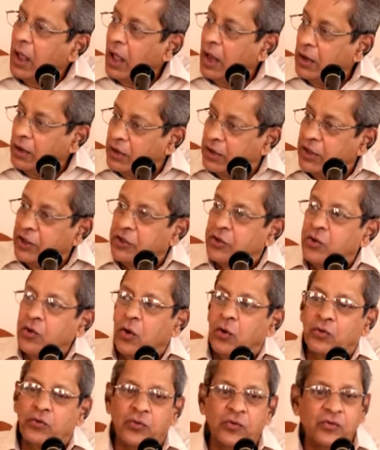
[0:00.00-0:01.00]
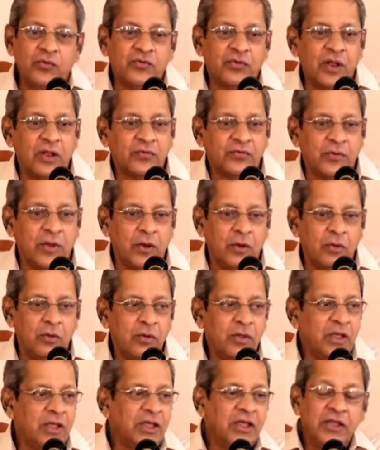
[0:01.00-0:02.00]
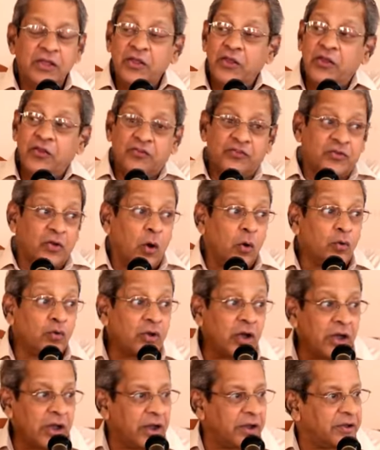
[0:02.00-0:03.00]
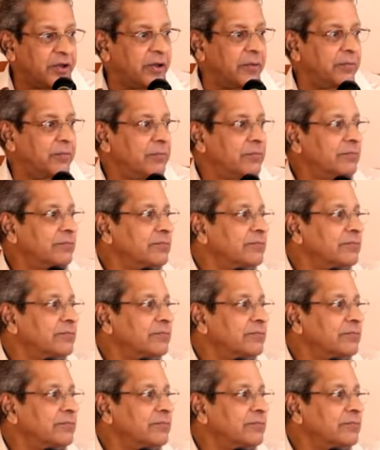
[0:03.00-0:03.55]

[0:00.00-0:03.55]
I'll kick you out, useless fellow. He shouted at him.